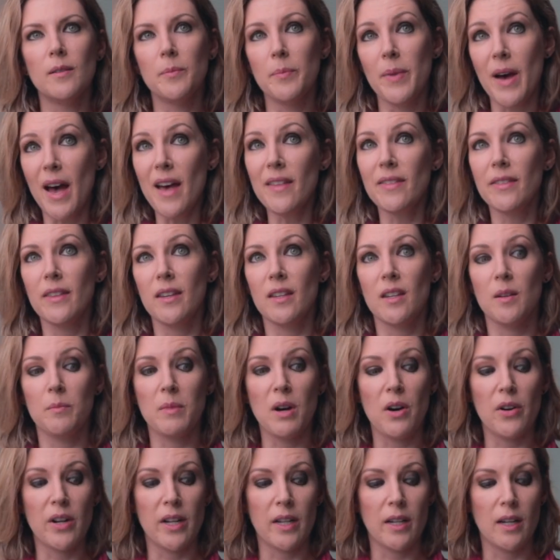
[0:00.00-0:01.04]
The bad thing
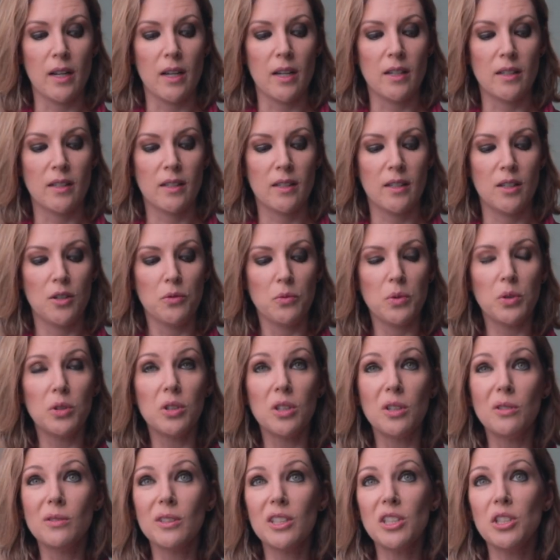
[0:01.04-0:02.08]
about it is you will
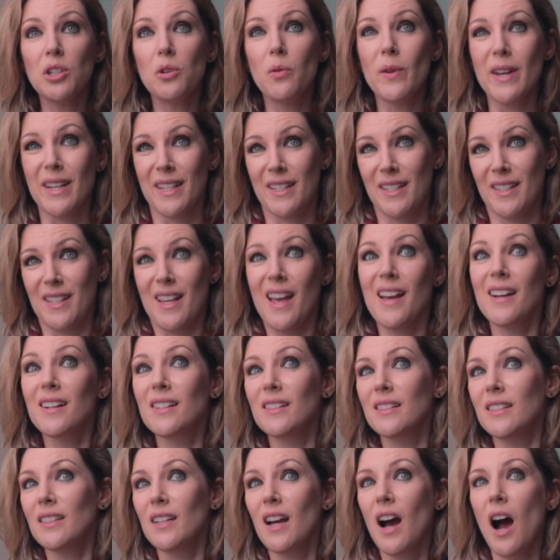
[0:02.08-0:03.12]
only know
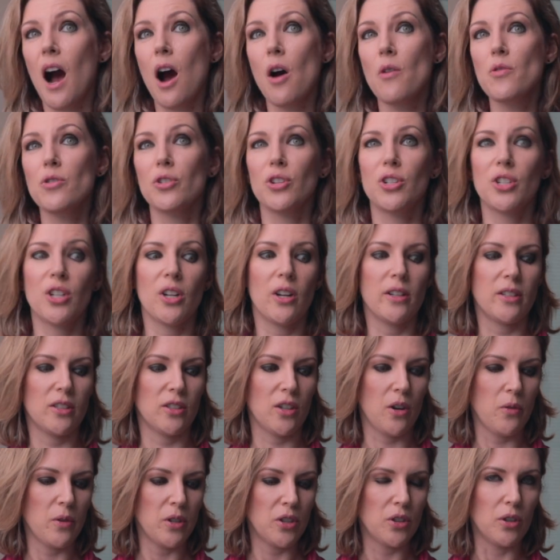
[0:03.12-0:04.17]
exactly how your shot is
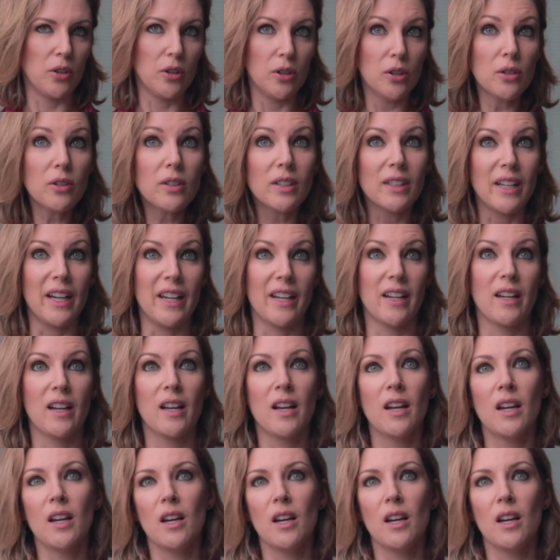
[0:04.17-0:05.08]
going to look like